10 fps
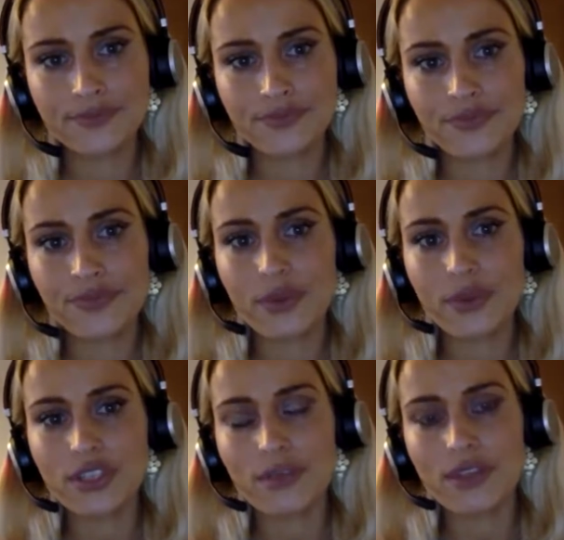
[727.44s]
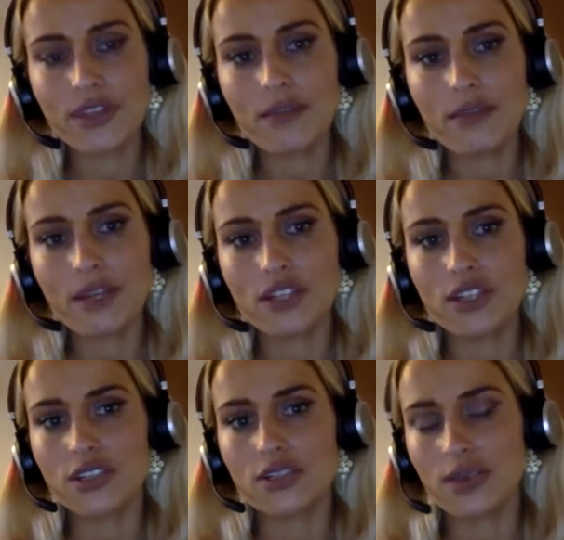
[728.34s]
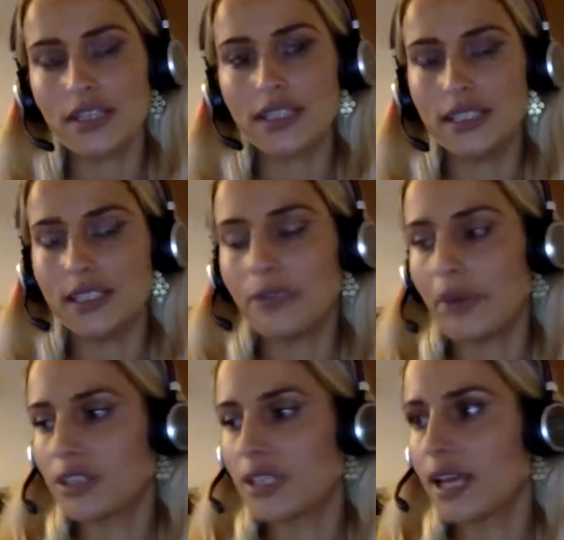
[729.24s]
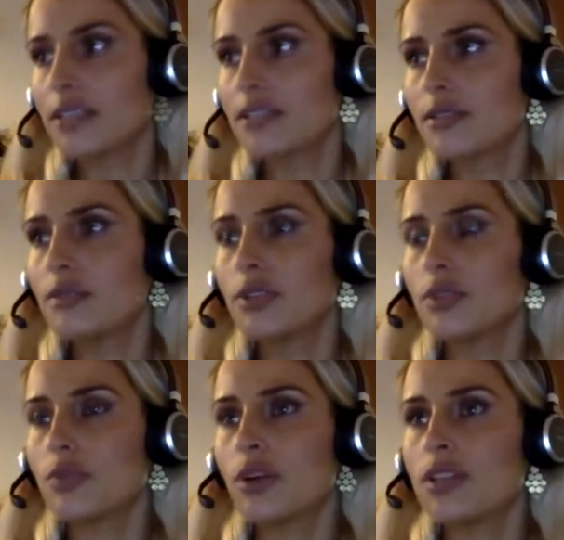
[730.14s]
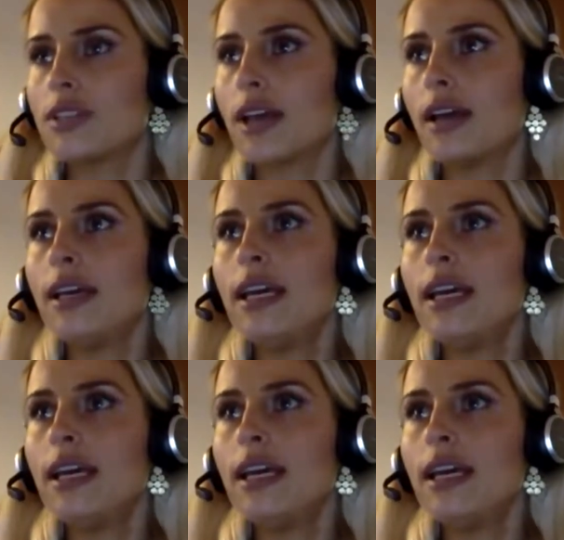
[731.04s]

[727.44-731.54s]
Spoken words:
There was something they mentioned as well in the podcast, which was that